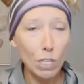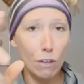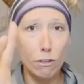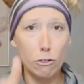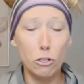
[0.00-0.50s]

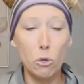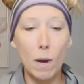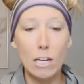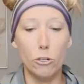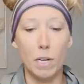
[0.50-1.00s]
there's 2
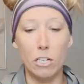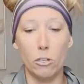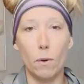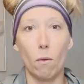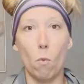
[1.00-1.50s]
ways you can
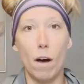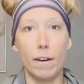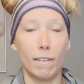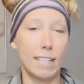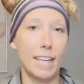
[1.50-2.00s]
do it.
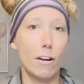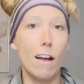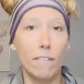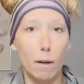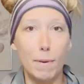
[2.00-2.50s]
One, let's say you're
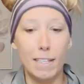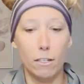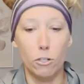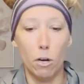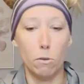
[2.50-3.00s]
having a piece
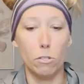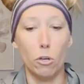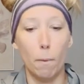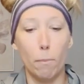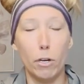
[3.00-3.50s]
of toast, you
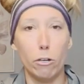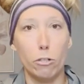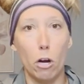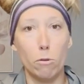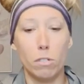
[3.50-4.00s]
can put your
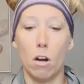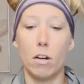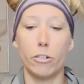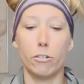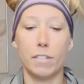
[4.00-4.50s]
toast
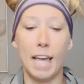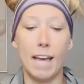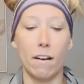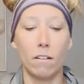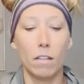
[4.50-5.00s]
on your
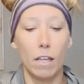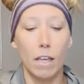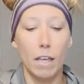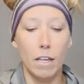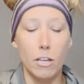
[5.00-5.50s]
scale.
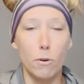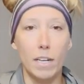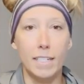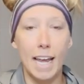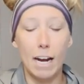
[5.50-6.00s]
You
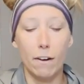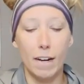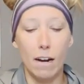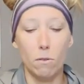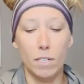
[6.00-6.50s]
can tear it
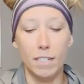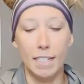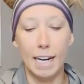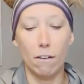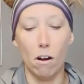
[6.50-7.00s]
out to
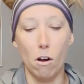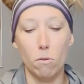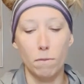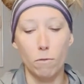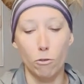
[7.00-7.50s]

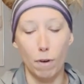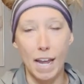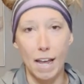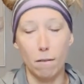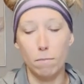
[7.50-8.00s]
0
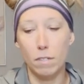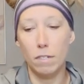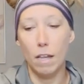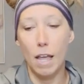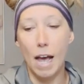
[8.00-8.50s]
grams,
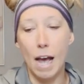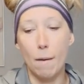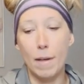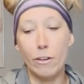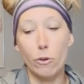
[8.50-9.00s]

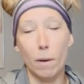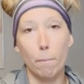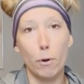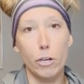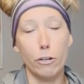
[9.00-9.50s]
and you can
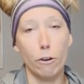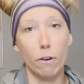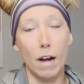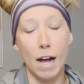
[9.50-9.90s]
put your